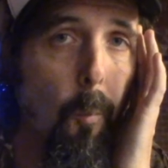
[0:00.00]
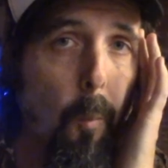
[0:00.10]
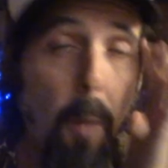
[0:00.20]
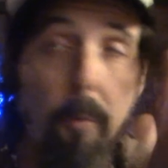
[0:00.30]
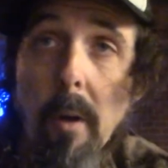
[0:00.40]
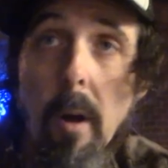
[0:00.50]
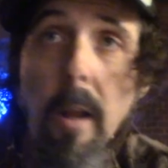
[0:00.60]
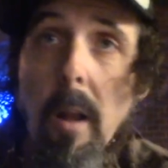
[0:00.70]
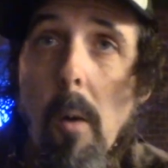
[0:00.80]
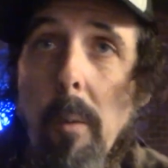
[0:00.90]
When I was young, I
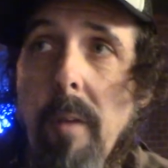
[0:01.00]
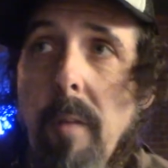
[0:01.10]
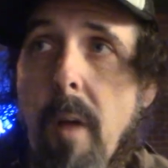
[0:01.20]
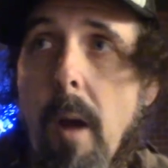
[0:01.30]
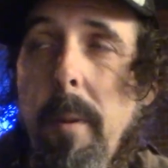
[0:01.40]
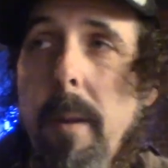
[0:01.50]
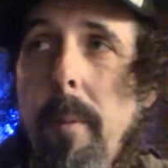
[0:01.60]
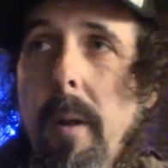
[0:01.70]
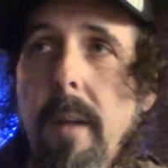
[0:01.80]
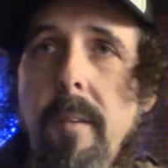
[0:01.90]
always loved comedy,
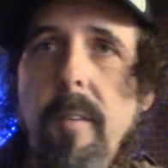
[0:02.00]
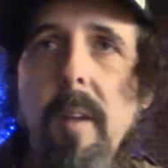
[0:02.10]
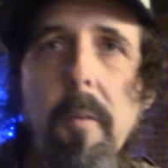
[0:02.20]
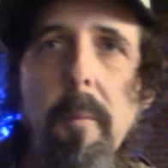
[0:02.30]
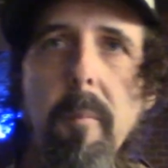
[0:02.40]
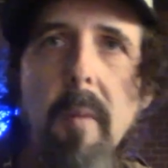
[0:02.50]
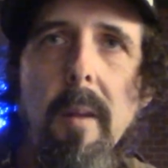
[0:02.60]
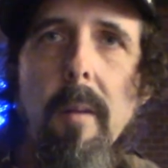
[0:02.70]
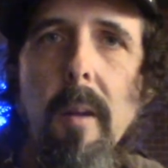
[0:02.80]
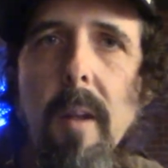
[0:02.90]
but I just never,
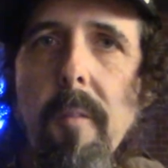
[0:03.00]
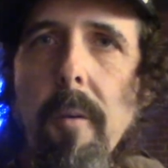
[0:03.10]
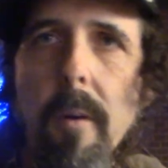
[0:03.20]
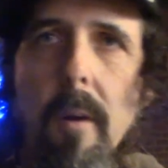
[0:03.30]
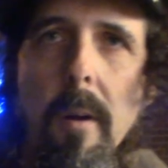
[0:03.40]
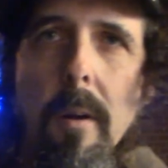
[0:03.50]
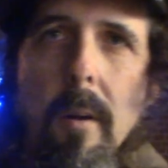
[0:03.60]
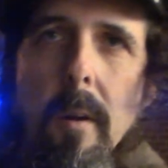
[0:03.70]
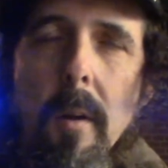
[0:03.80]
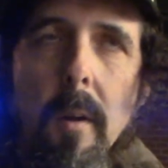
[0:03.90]
it never
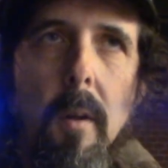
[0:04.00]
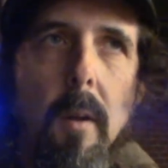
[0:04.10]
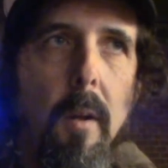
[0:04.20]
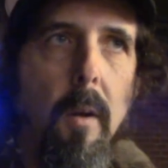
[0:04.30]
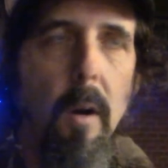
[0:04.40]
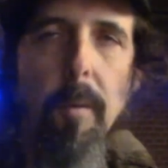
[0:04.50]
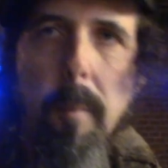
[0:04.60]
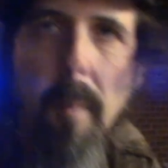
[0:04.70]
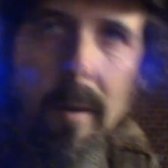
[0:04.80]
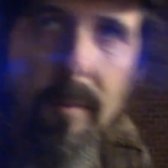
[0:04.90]
crossed
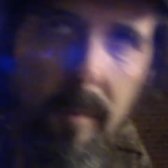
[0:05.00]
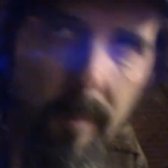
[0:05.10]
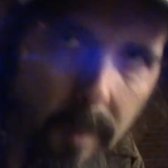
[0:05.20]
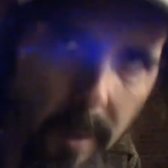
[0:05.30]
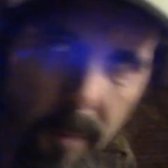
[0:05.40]
my mind to get on